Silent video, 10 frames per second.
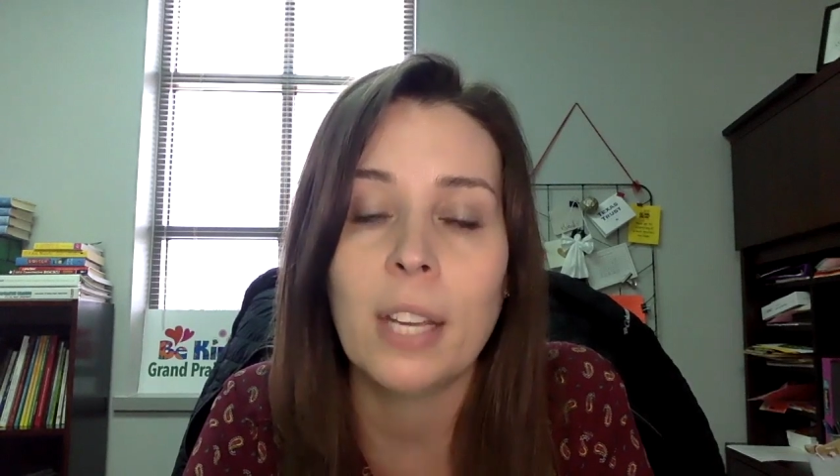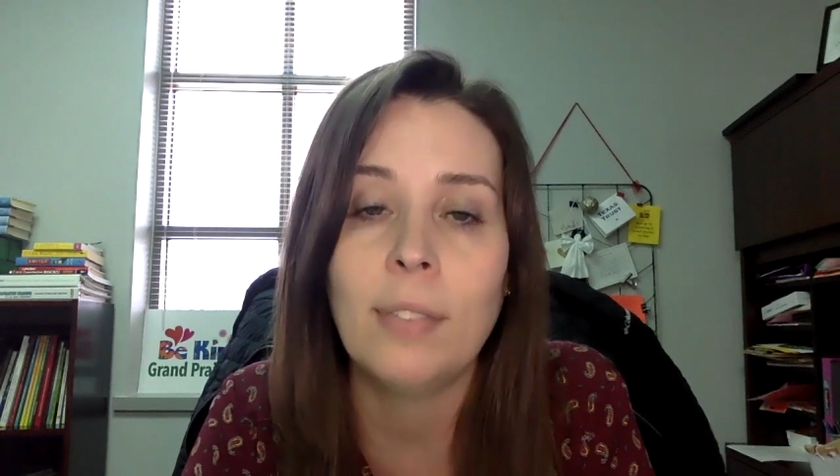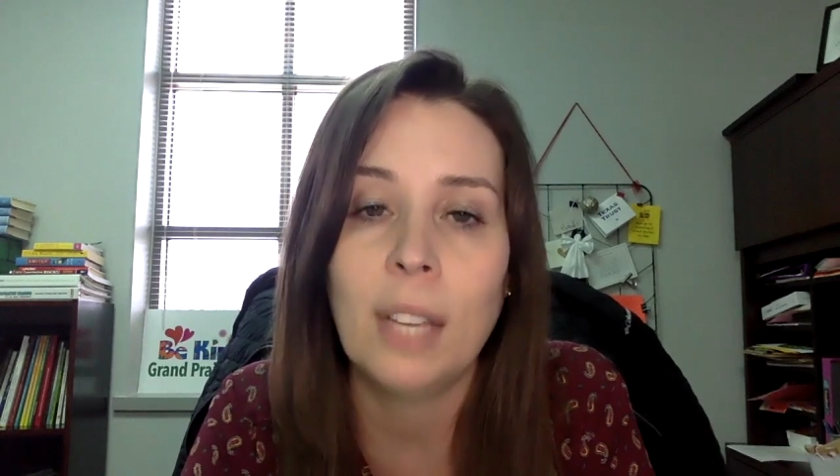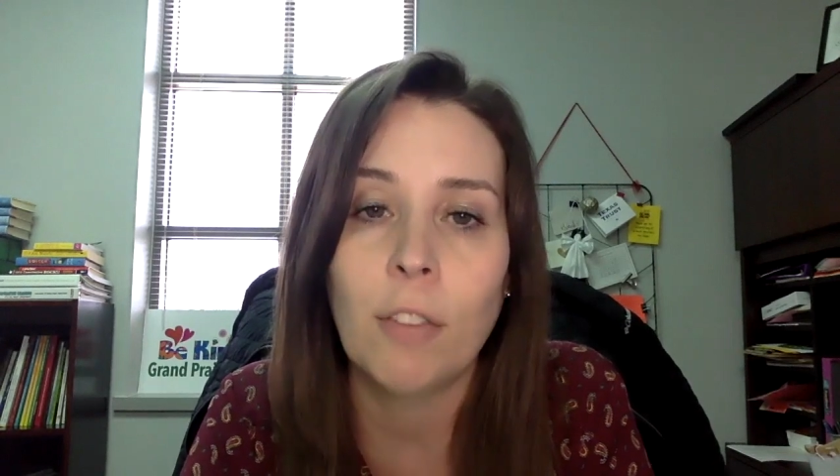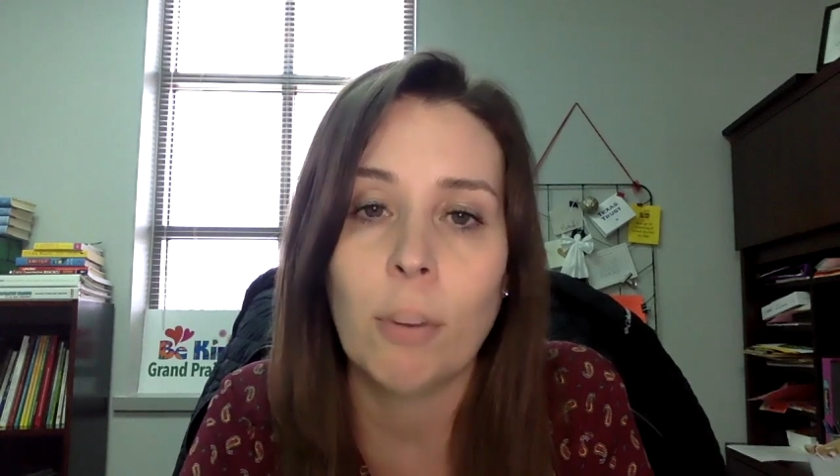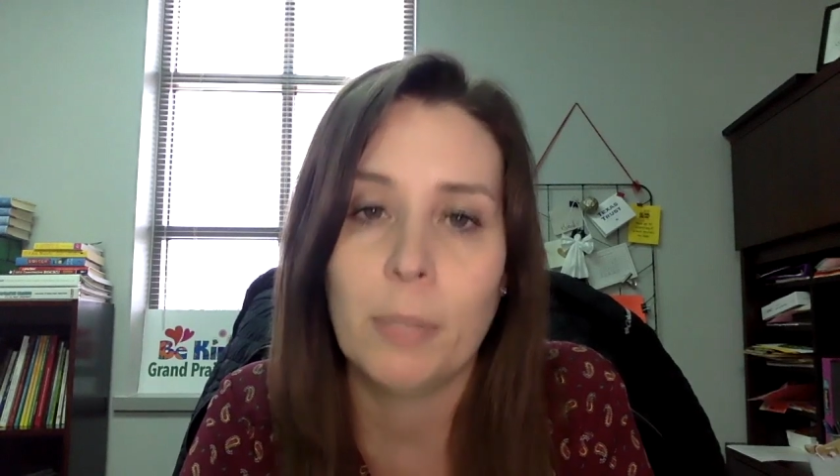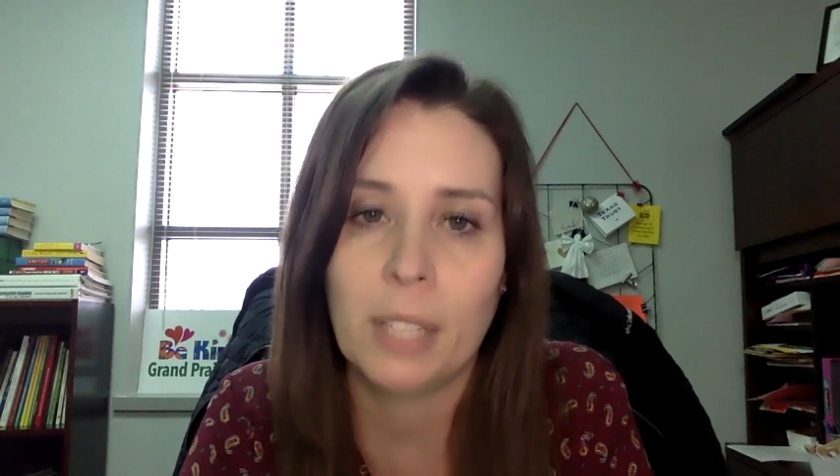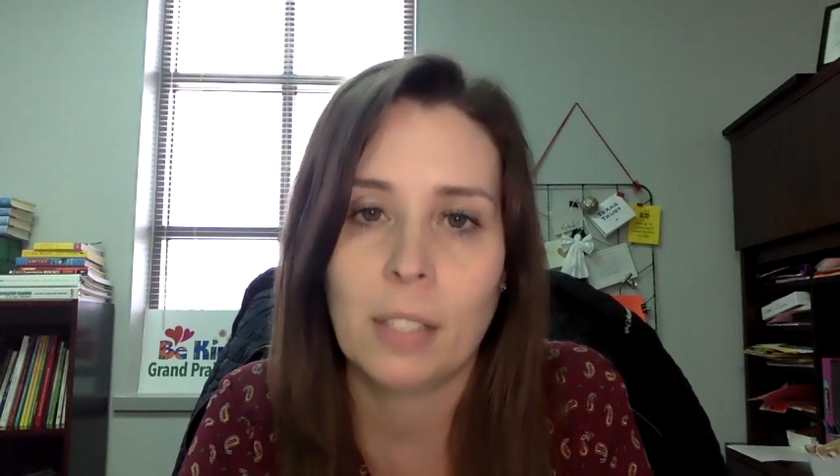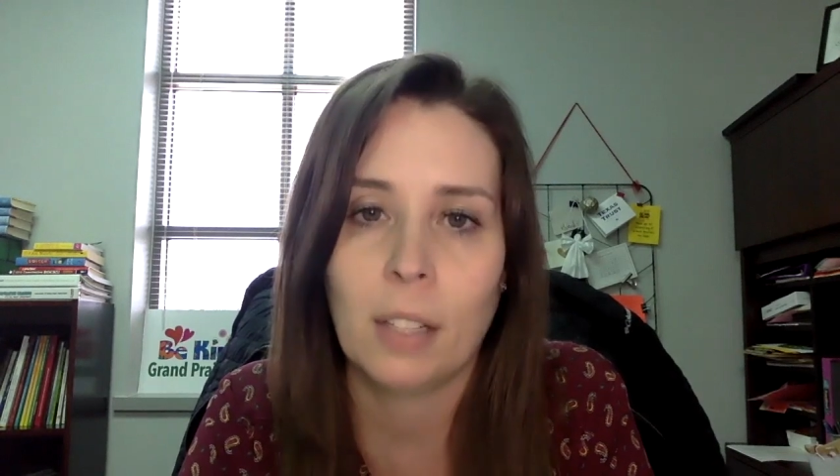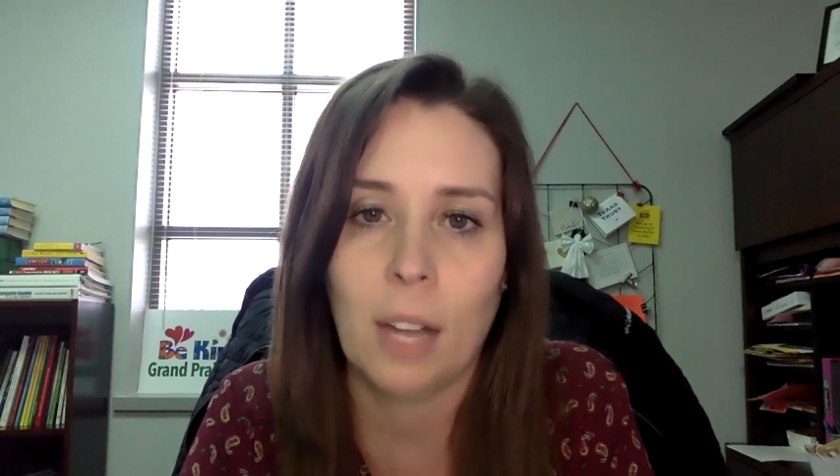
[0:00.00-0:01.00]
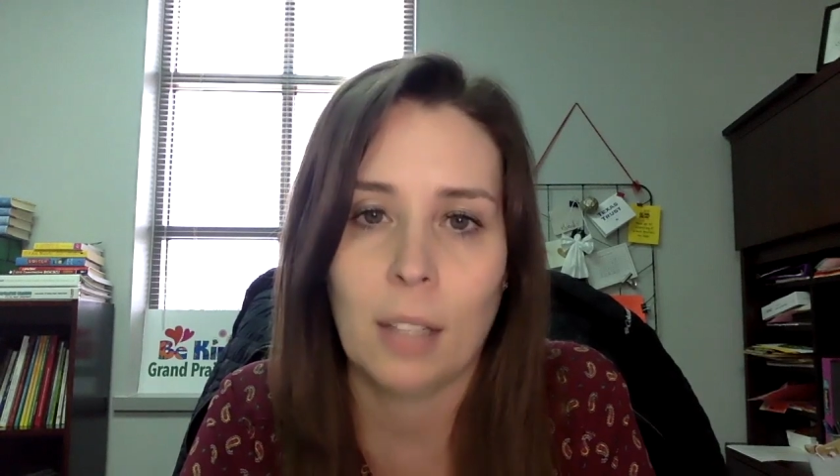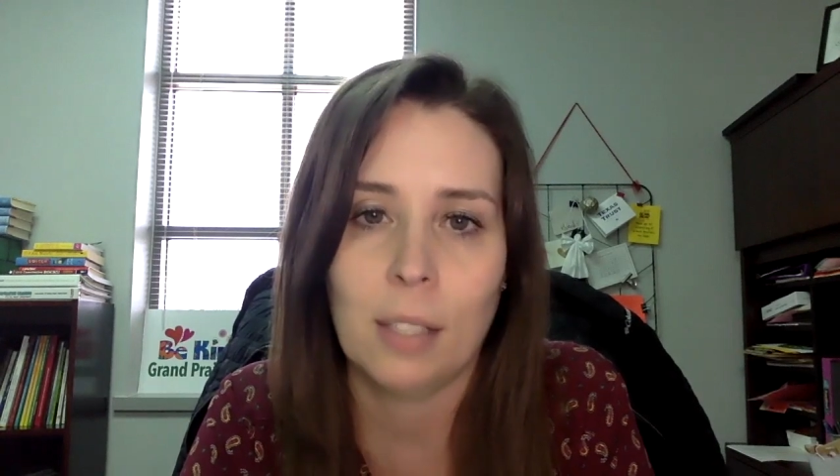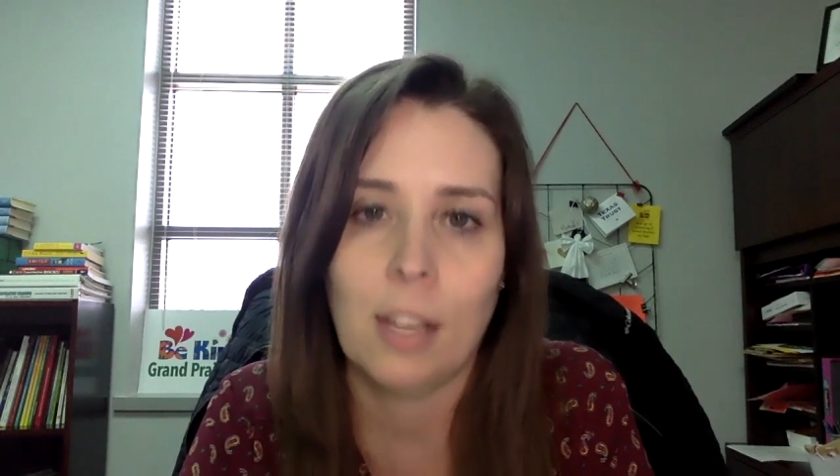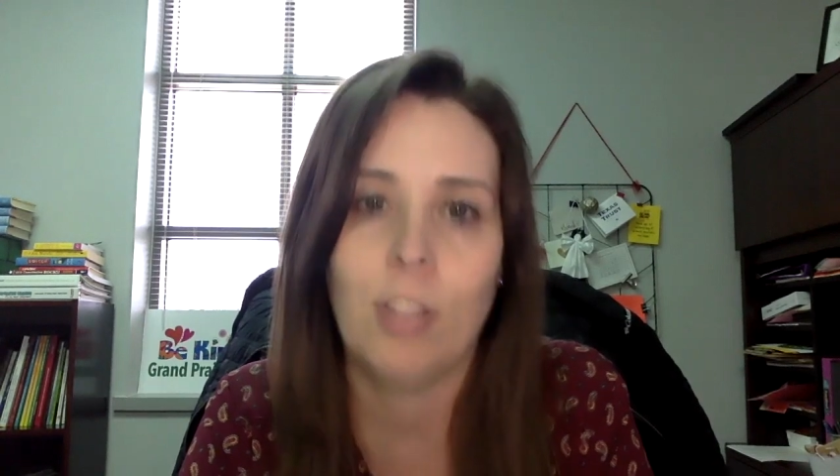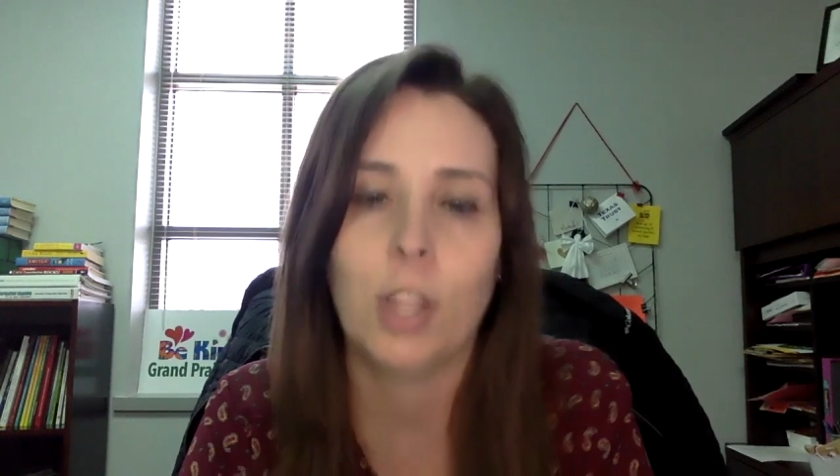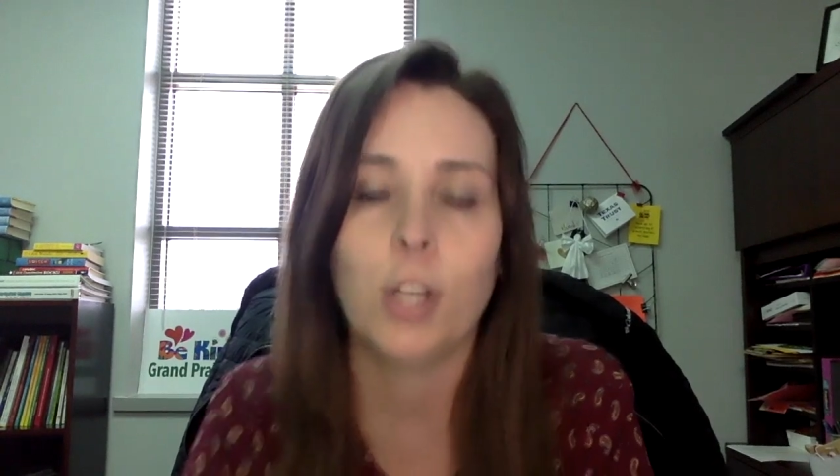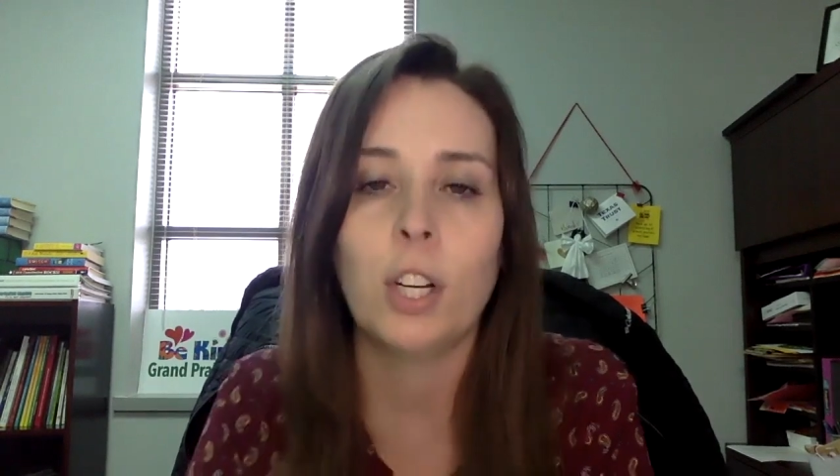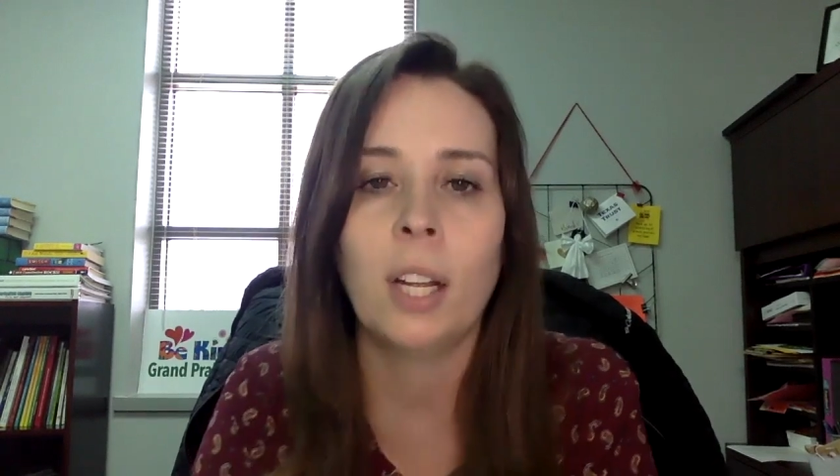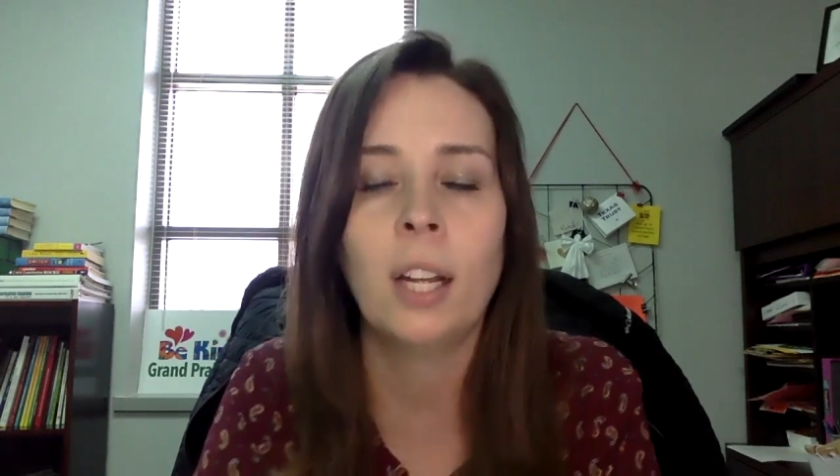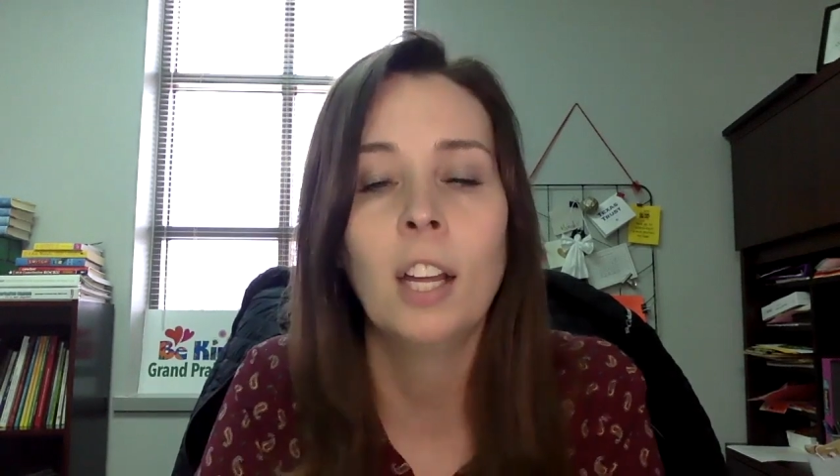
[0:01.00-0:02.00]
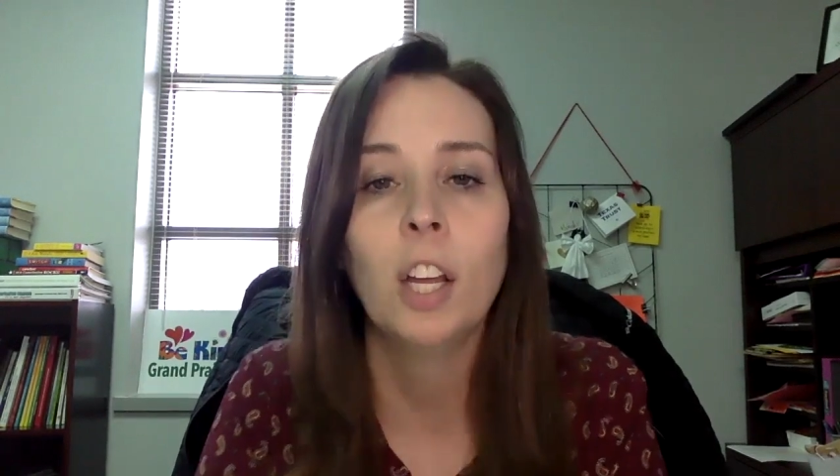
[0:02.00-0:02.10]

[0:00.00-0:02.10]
evening from 6 o'clock to 7.30,